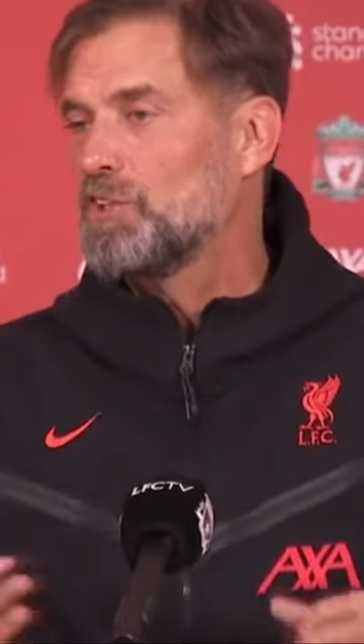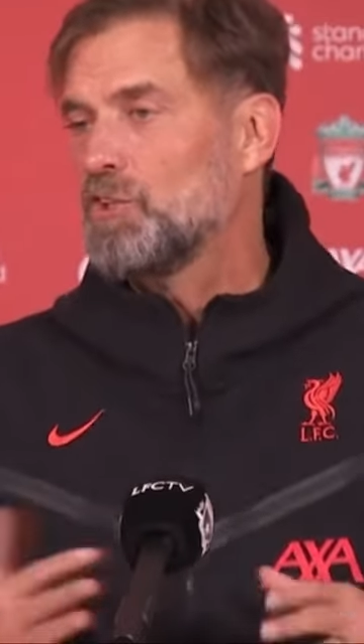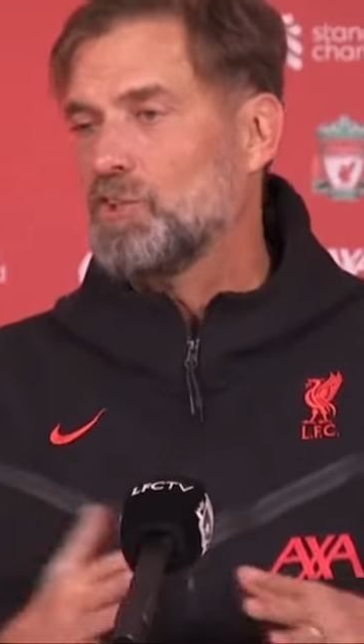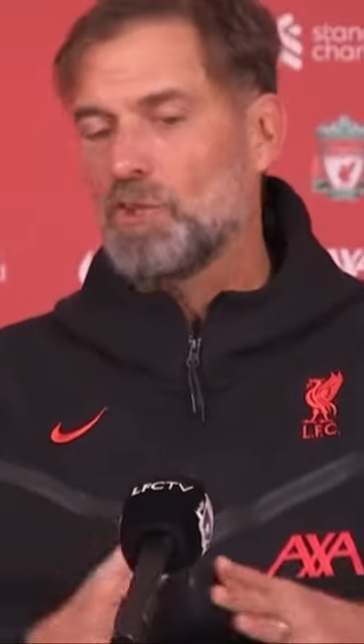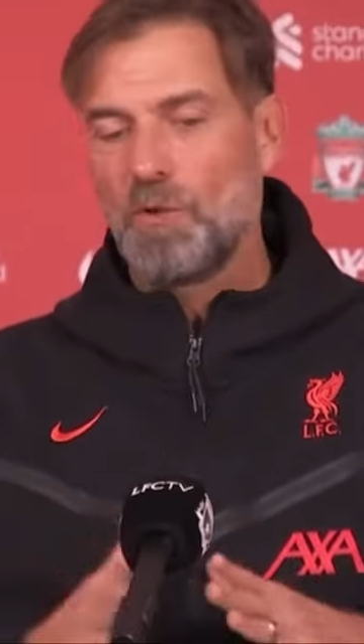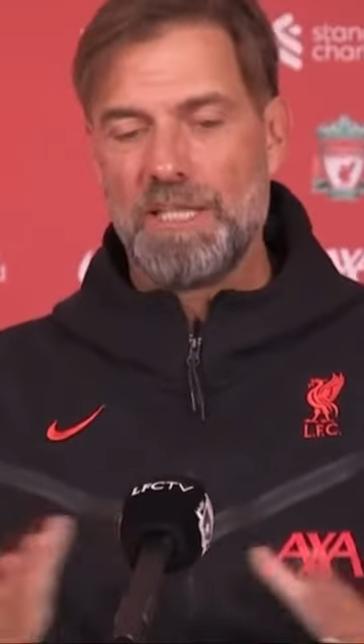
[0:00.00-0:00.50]

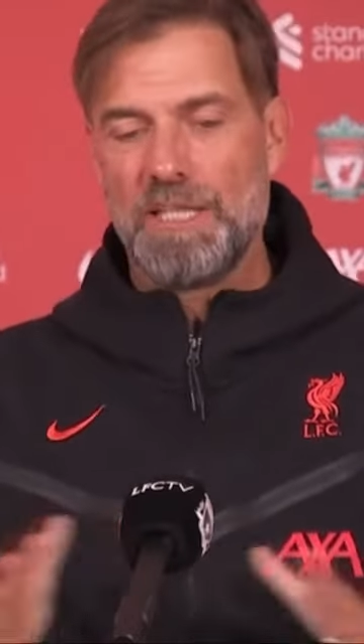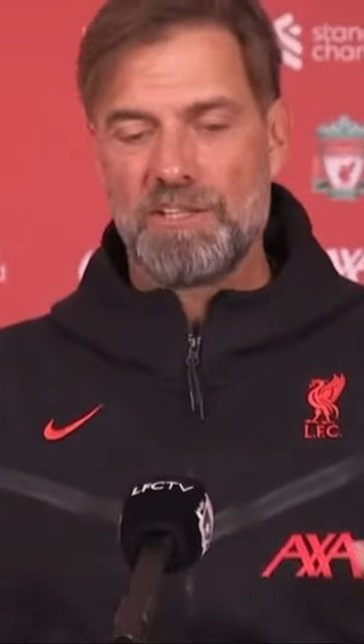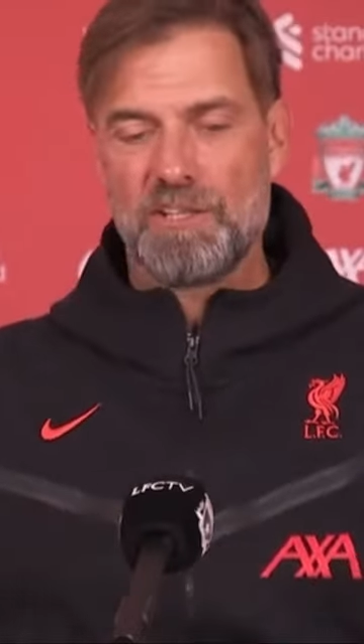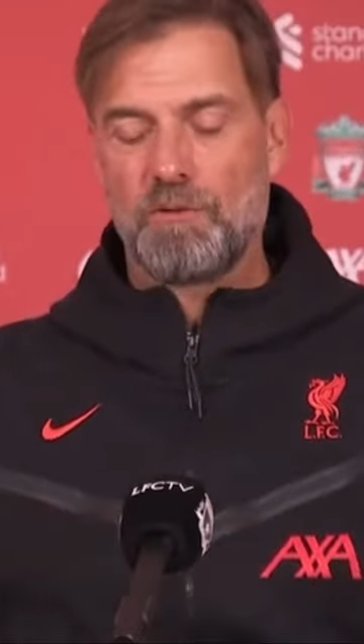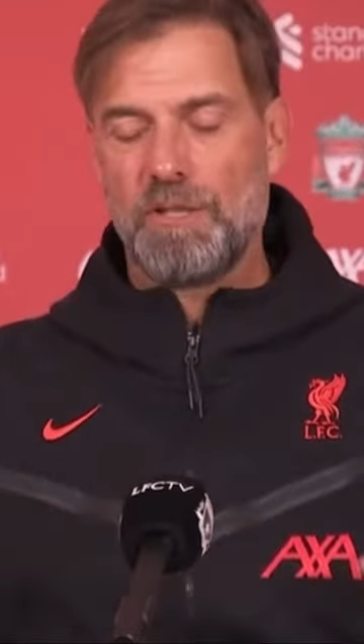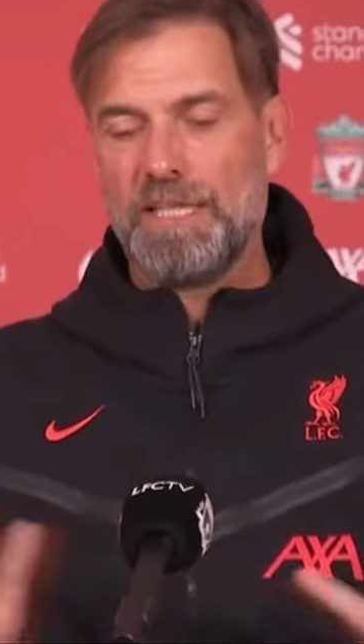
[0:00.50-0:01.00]
So he has
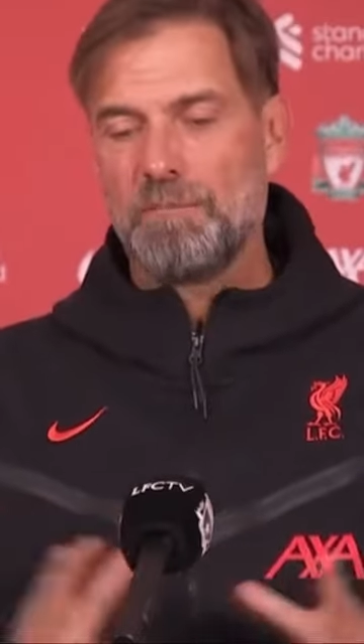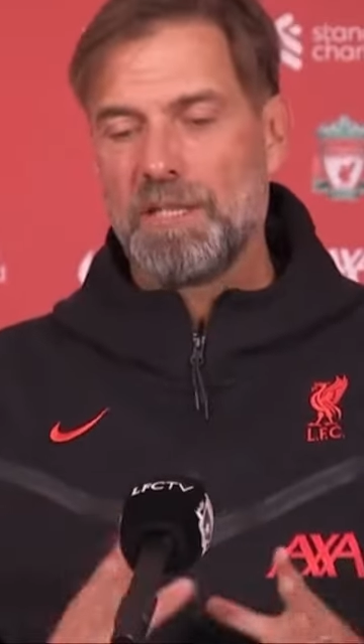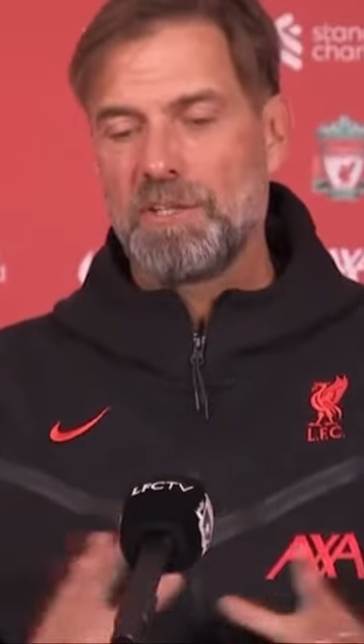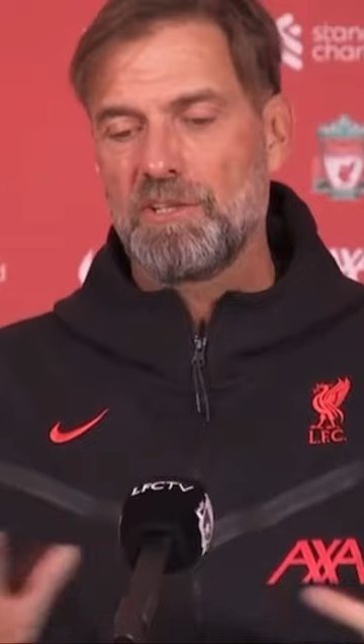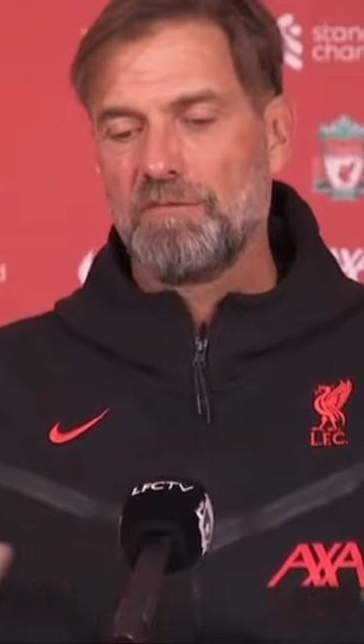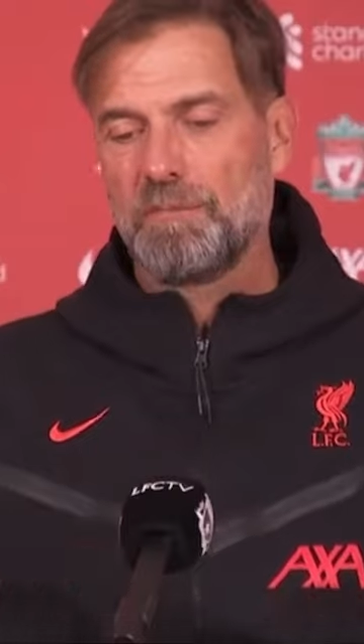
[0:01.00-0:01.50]
a great
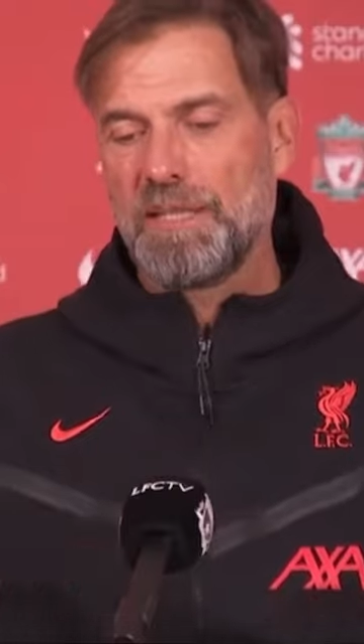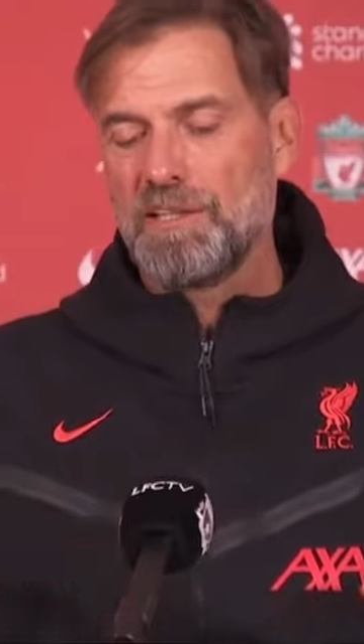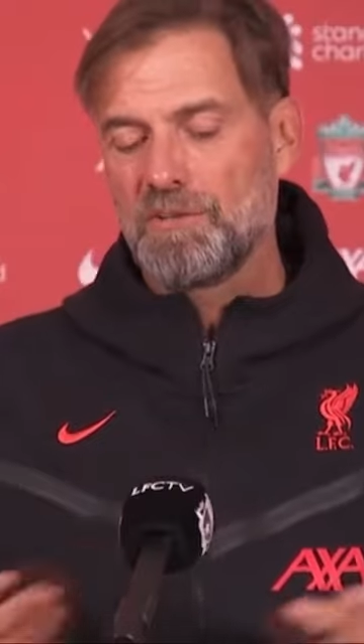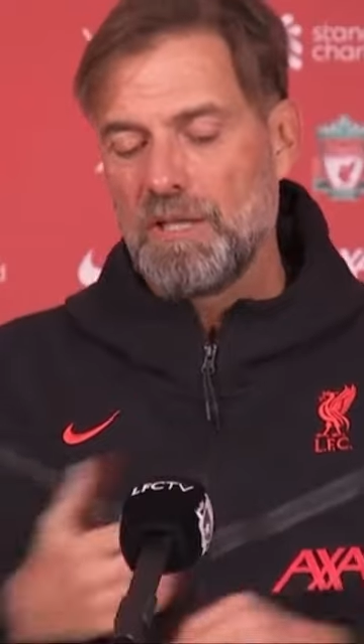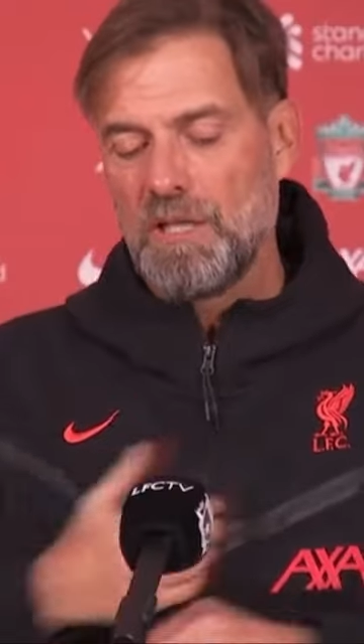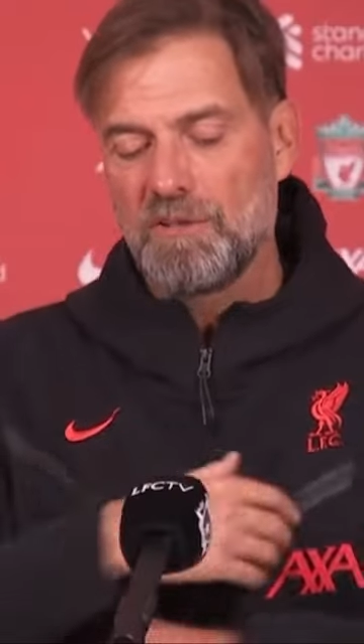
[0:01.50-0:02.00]
bunch of players
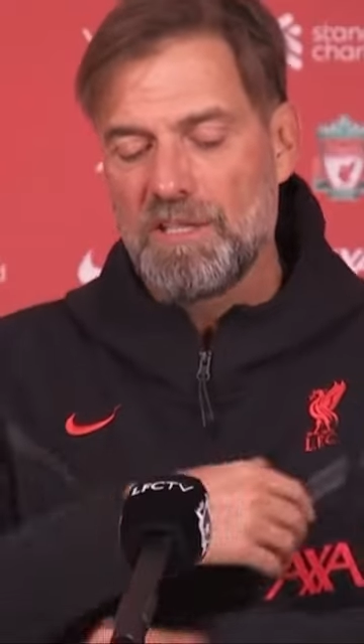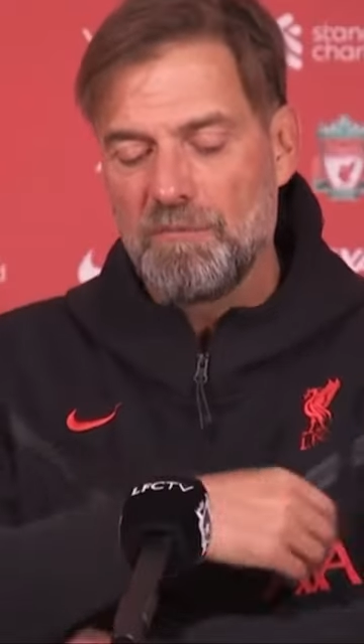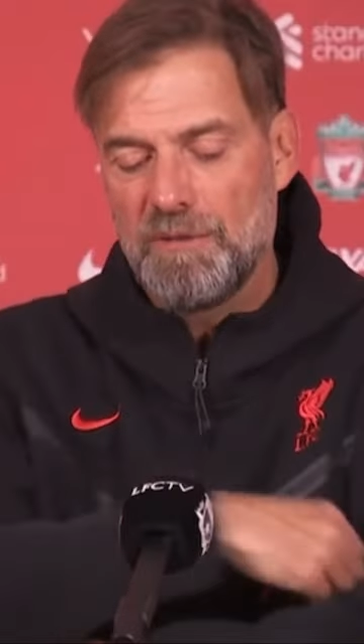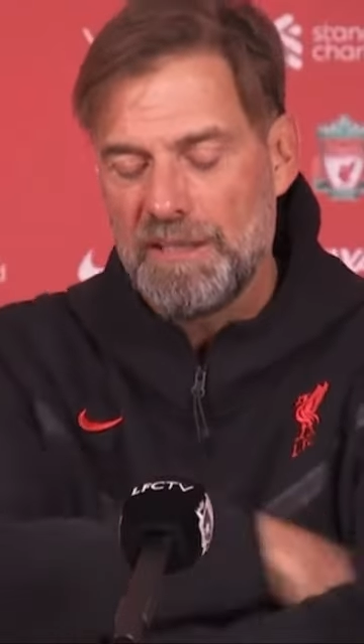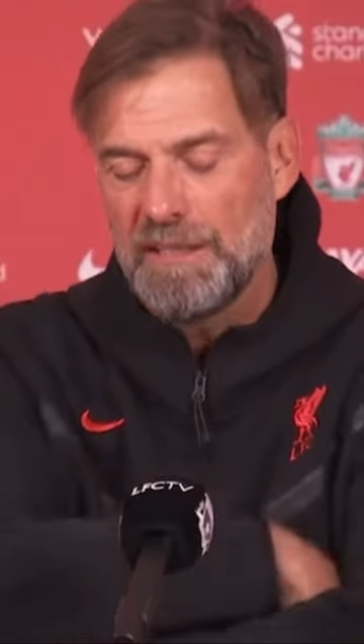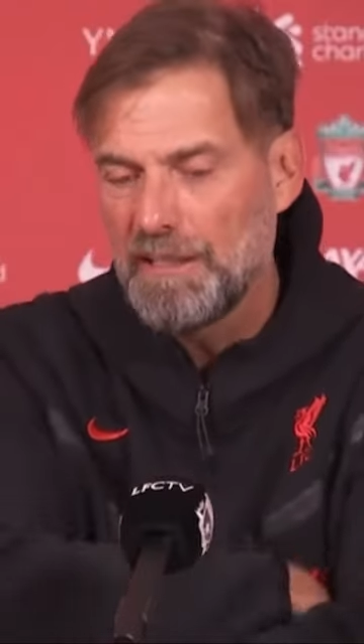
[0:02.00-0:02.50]
around him
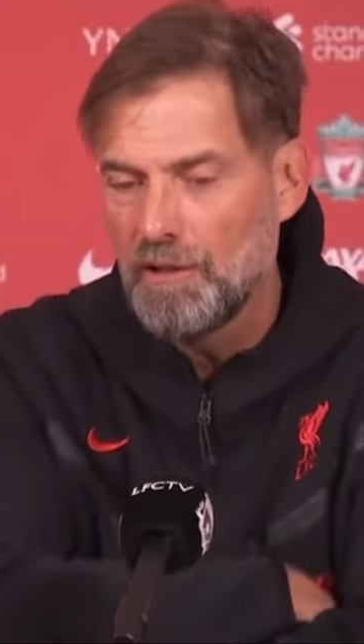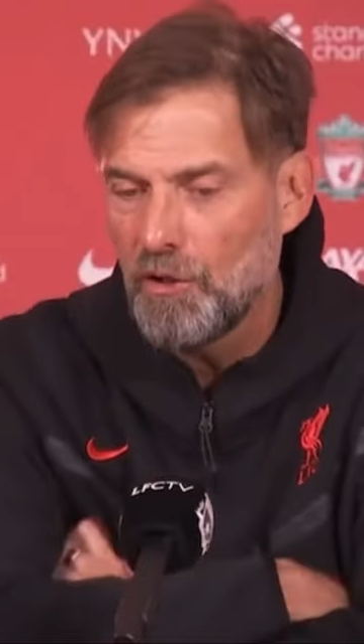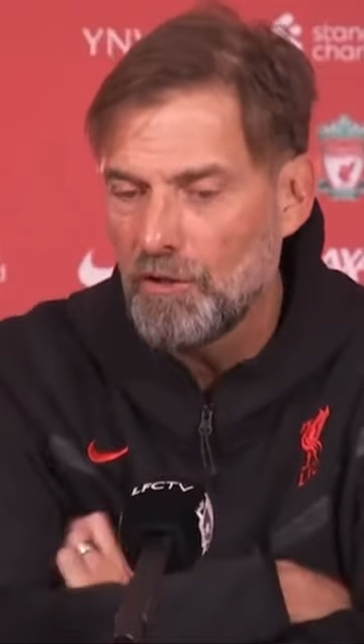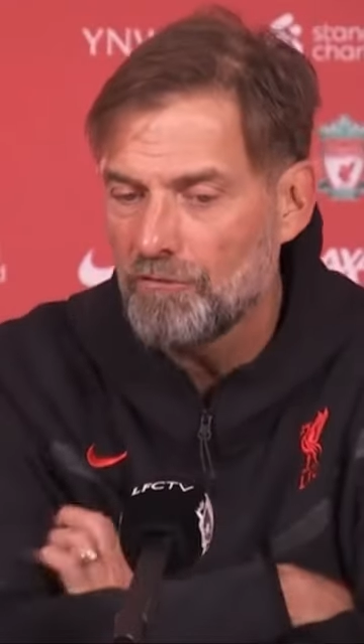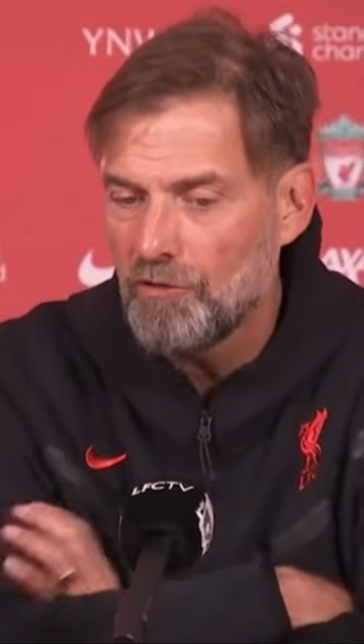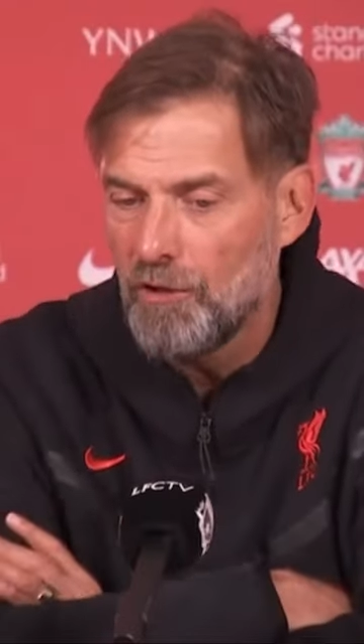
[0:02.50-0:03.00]
he can
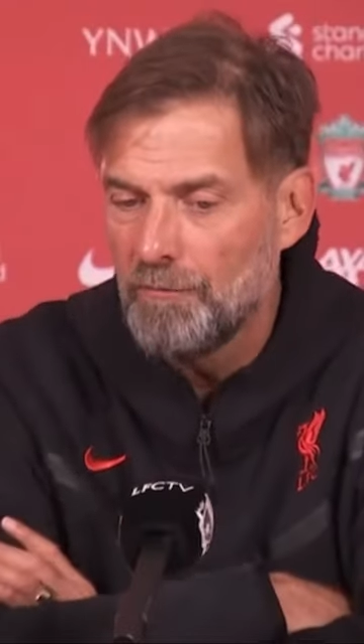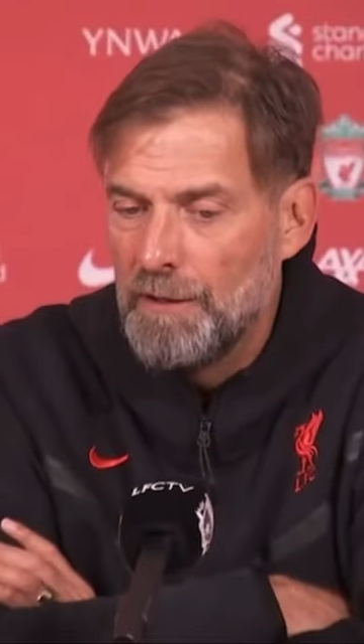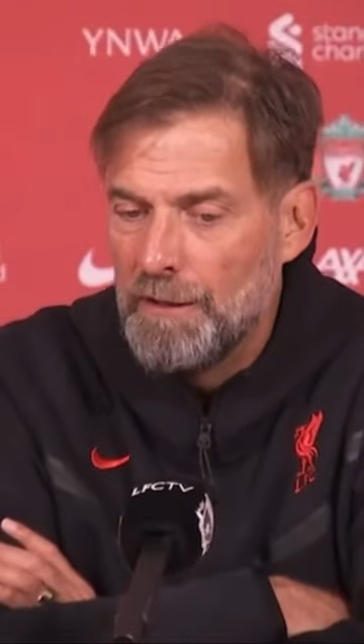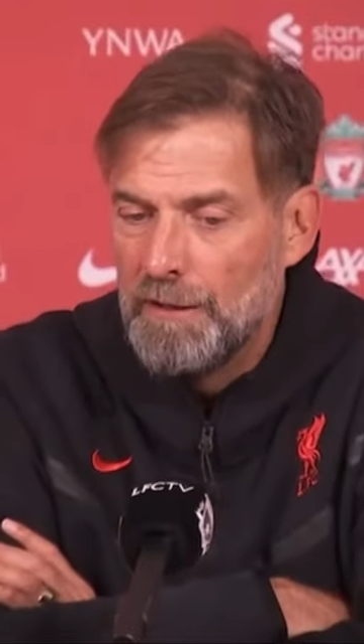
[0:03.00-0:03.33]
learn from.